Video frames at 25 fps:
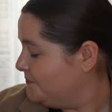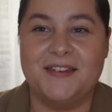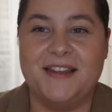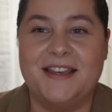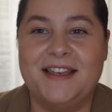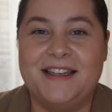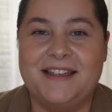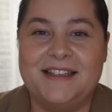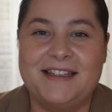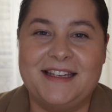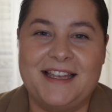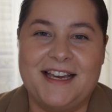
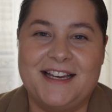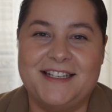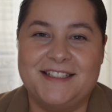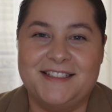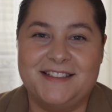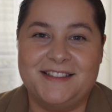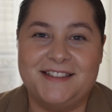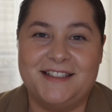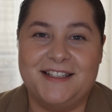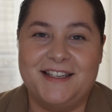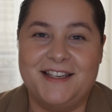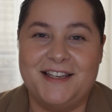And
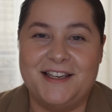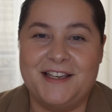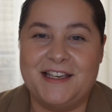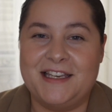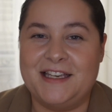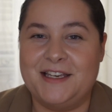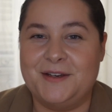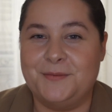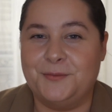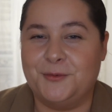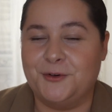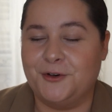lastly,
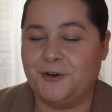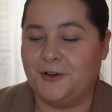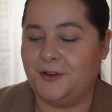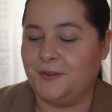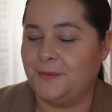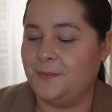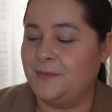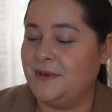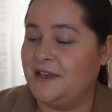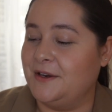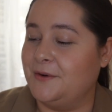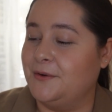he
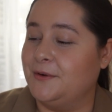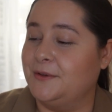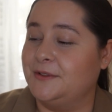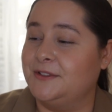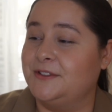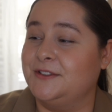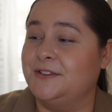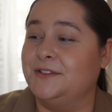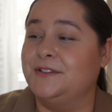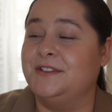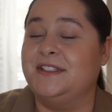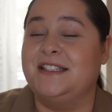brought me
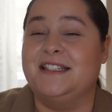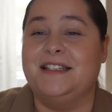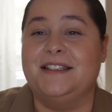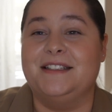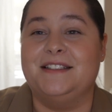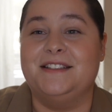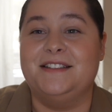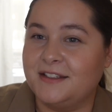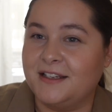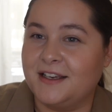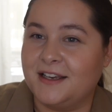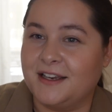also
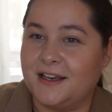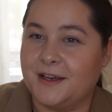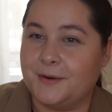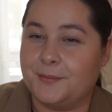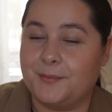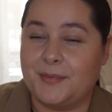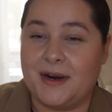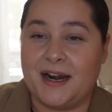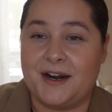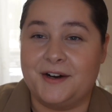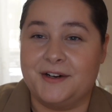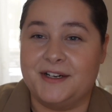this
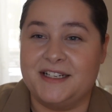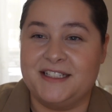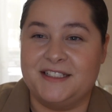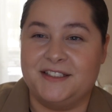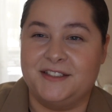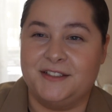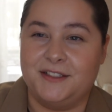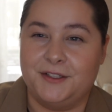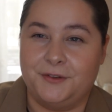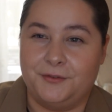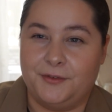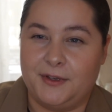Paris
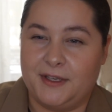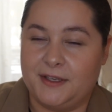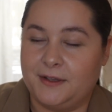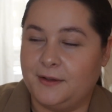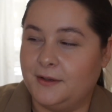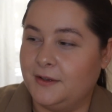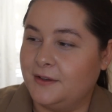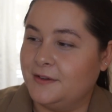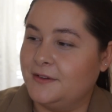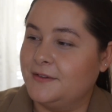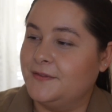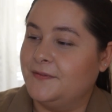
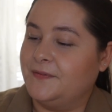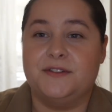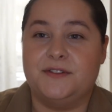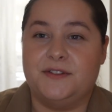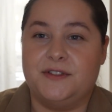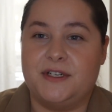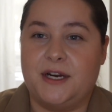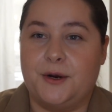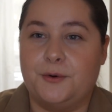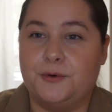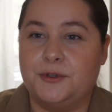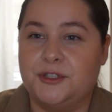Deville
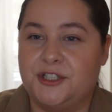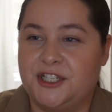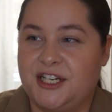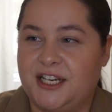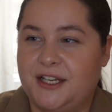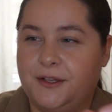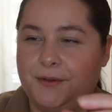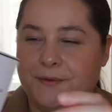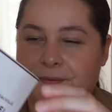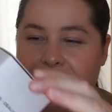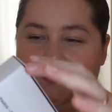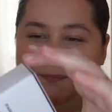shower
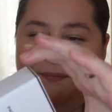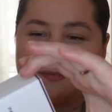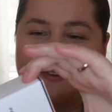gel.